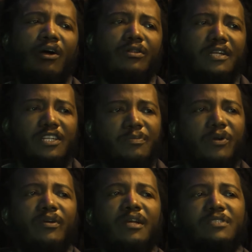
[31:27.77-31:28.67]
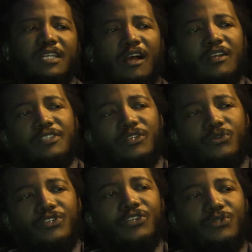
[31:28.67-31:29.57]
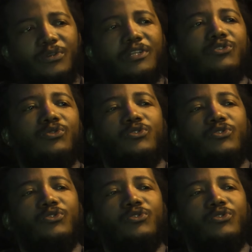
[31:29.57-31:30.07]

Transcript: outreach programs that asked the UJ students